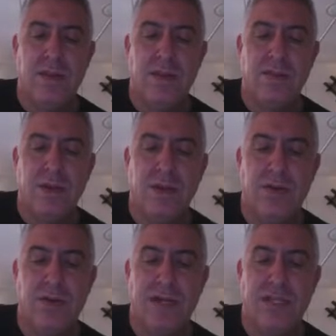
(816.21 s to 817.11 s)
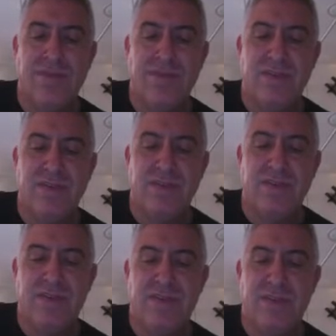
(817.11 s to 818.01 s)
So that's my
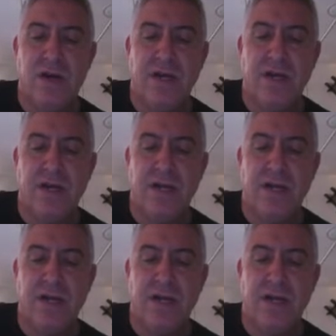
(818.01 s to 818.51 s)
fifth kind